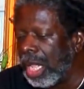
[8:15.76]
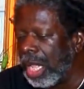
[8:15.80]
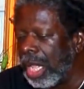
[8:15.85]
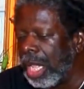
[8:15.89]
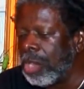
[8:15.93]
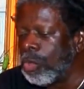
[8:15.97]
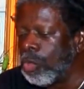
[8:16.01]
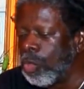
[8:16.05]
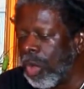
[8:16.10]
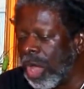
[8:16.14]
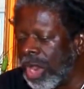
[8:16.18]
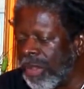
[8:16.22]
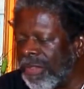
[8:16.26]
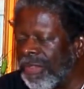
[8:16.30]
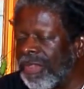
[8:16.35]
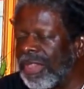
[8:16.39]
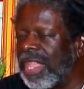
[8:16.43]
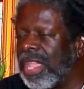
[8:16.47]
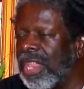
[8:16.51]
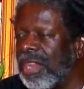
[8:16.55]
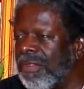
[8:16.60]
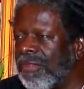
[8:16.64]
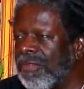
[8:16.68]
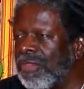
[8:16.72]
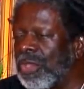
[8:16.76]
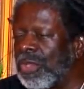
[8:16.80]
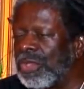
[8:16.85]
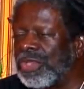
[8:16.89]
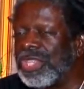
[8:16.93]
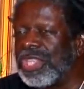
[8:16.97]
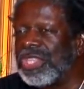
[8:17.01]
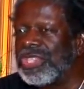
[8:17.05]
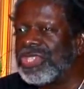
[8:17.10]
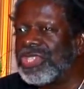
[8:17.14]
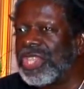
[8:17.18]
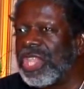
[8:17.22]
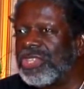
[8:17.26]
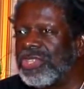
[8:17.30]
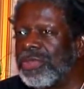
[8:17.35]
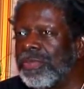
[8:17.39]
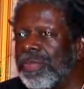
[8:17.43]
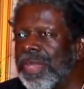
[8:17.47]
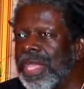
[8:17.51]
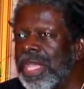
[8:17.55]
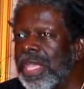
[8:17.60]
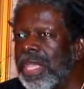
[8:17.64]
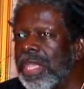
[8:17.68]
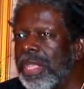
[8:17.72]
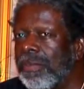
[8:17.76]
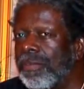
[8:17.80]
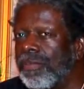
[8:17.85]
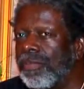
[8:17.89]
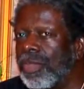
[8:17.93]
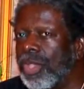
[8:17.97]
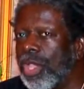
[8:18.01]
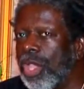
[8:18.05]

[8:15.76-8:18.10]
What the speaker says: In one of the interviews, he said to me,